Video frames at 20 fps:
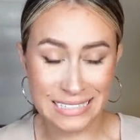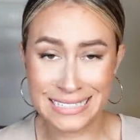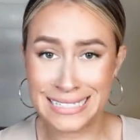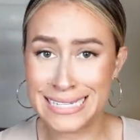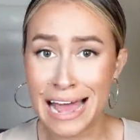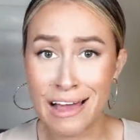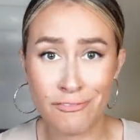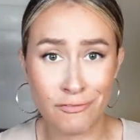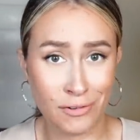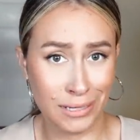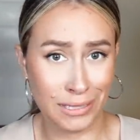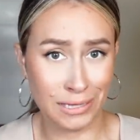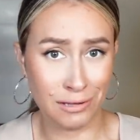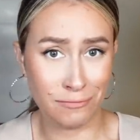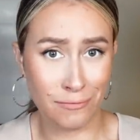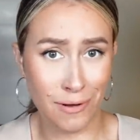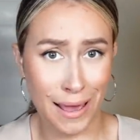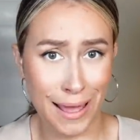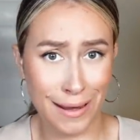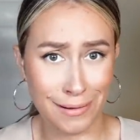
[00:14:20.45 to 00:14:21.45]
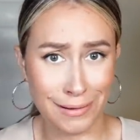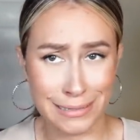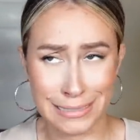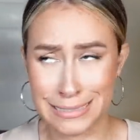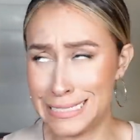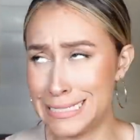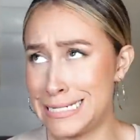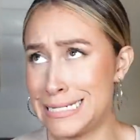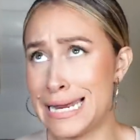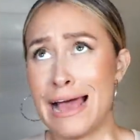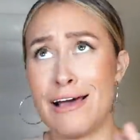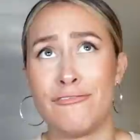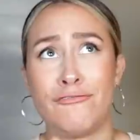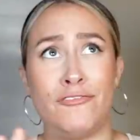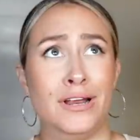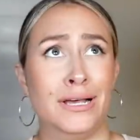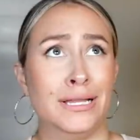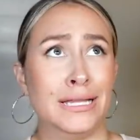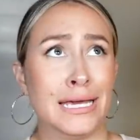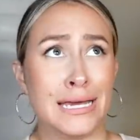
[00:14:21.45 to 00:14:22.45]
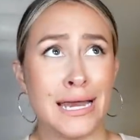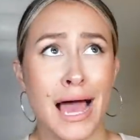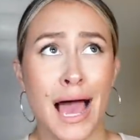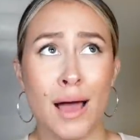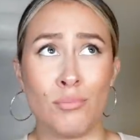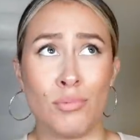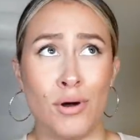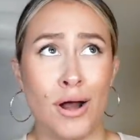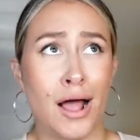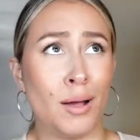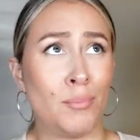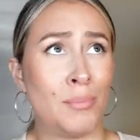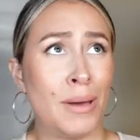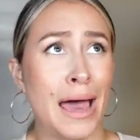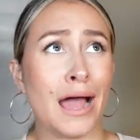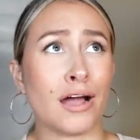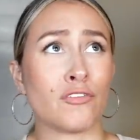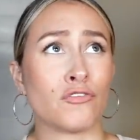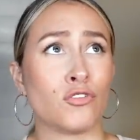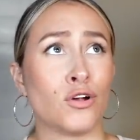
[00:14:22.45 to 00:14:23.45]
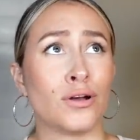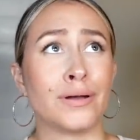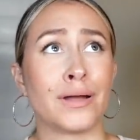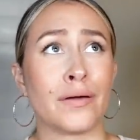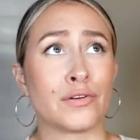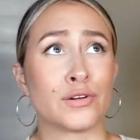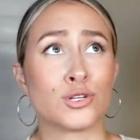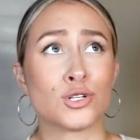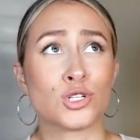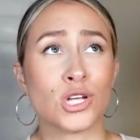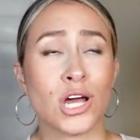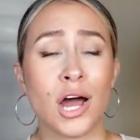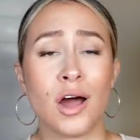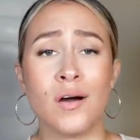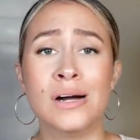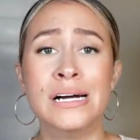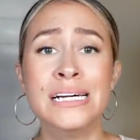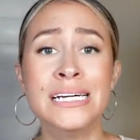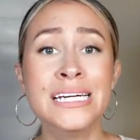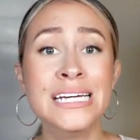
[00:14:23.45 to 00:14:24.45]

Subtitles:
Definitely fired, definitely not brought back for another show.